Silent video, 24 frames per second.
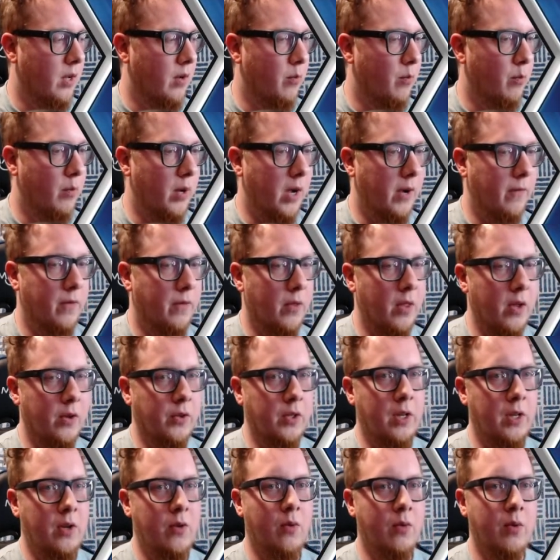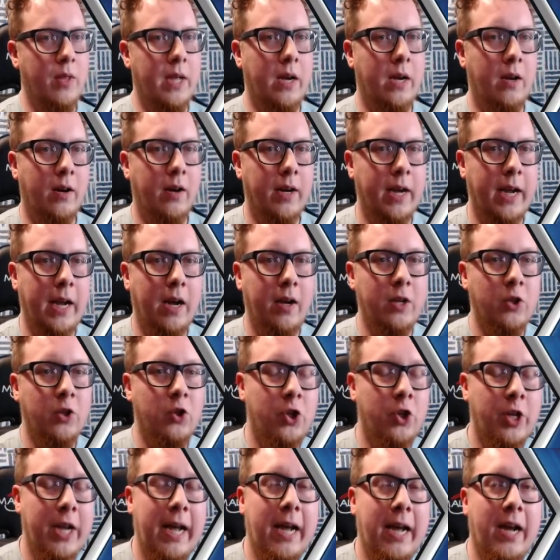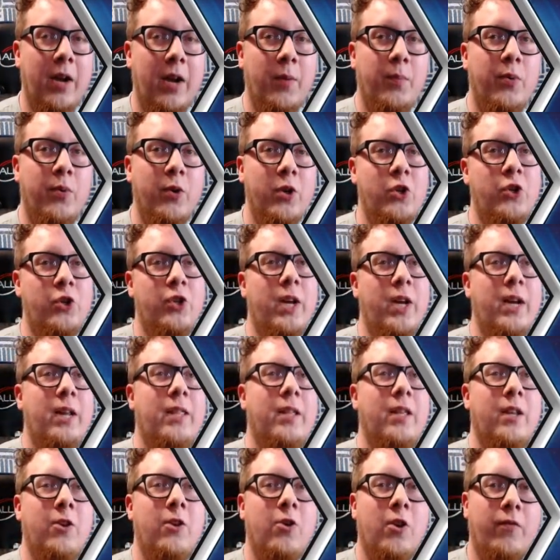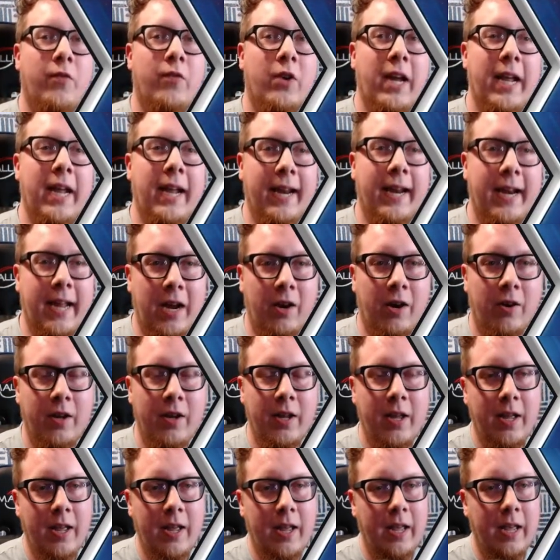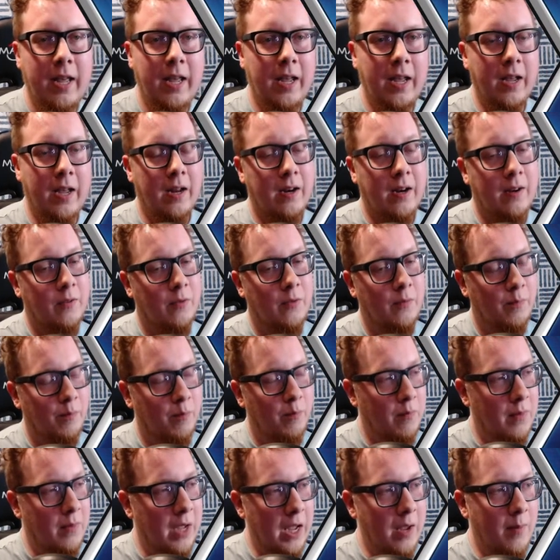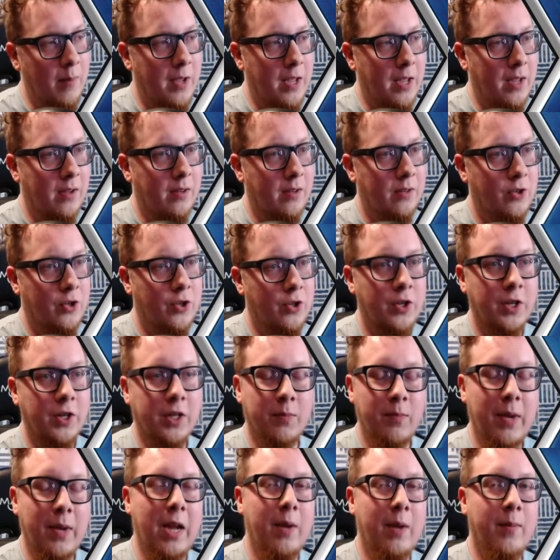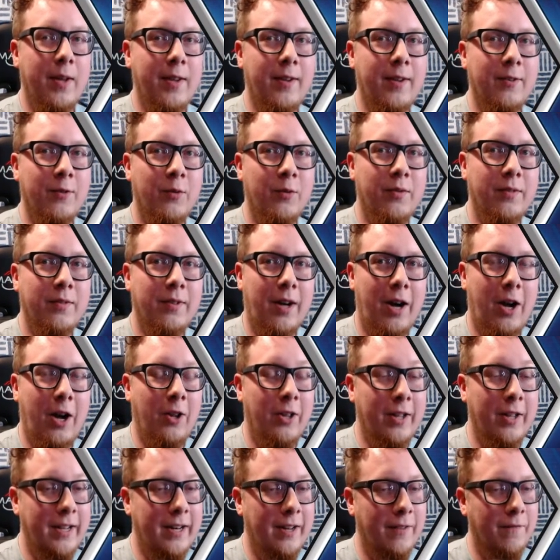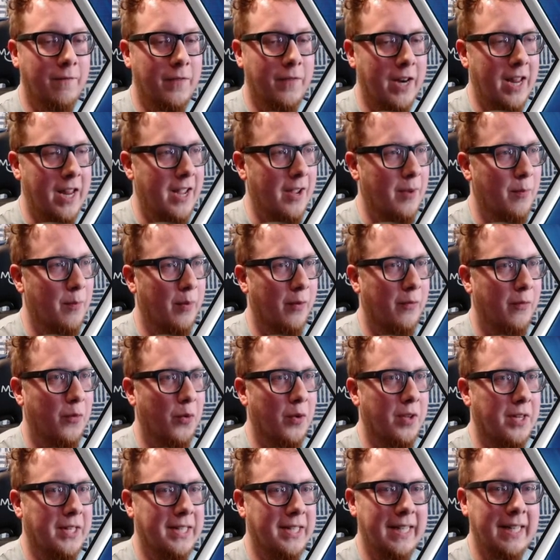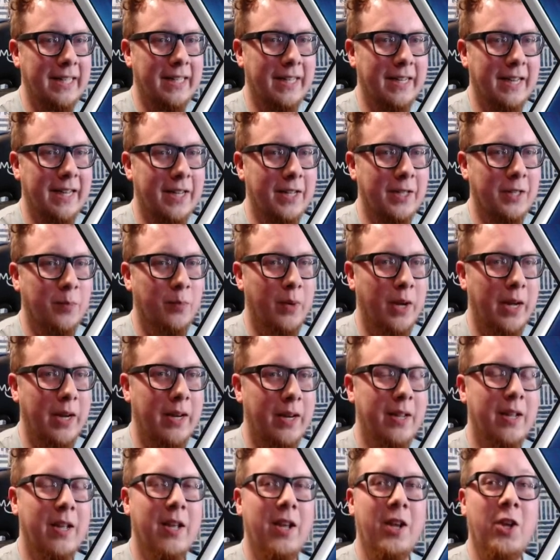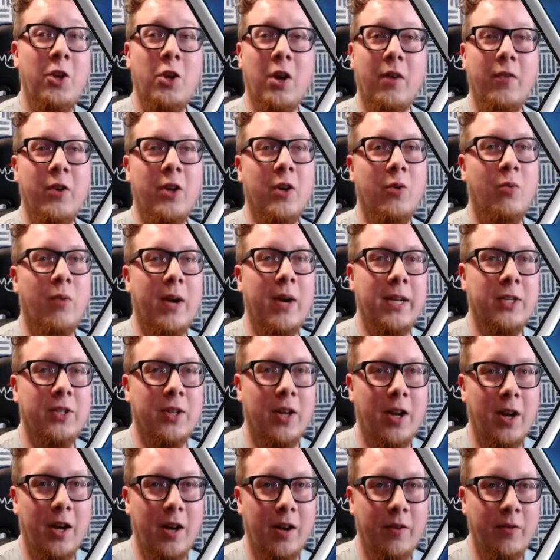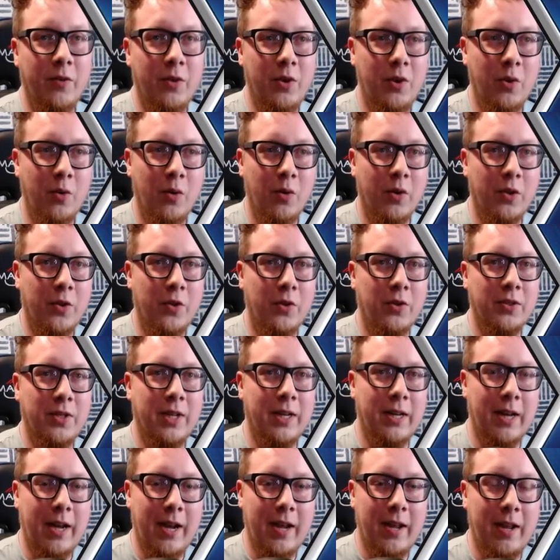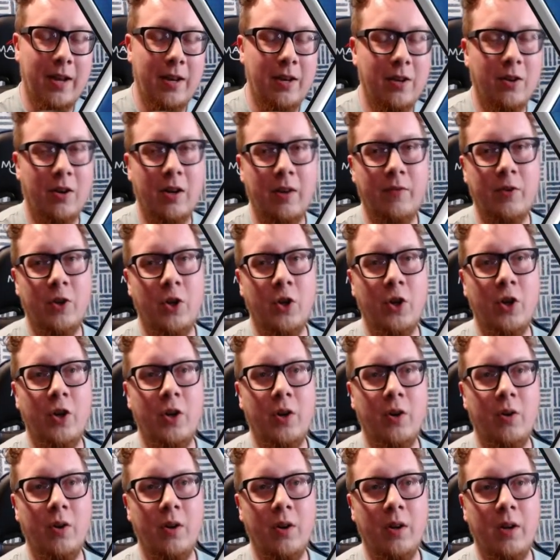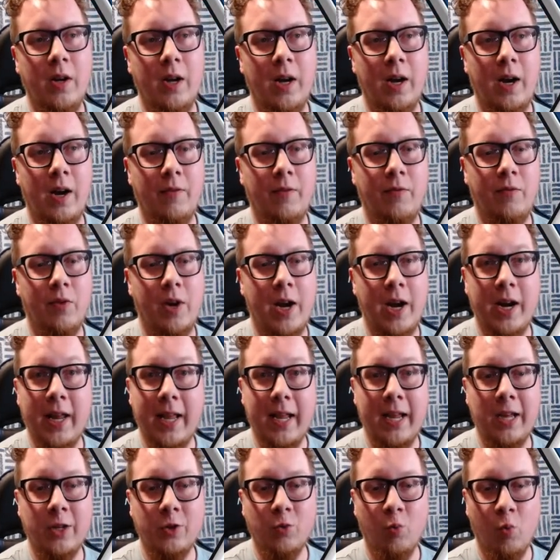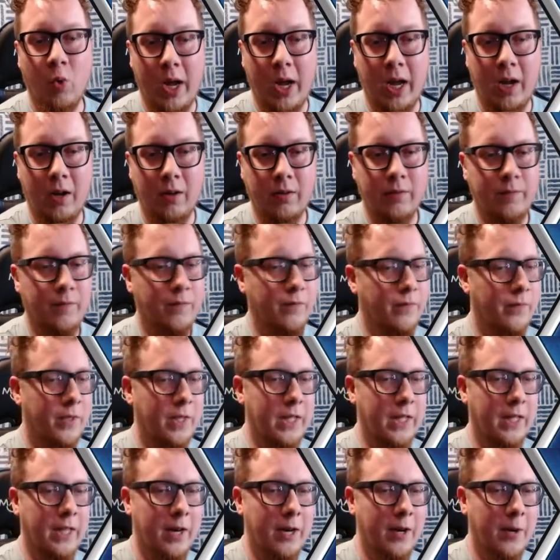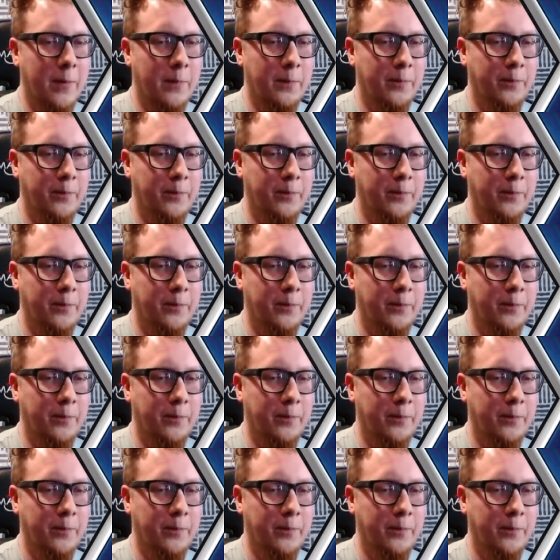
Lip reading: But for those of you that hung out in chat, I appreciate it. Thank you all for hanging out. And maybe, just maybe, I'll hit infinite before the season ends. But y'all have a good rest of your Thursday night, and y'all have a good Friday as well. See you later.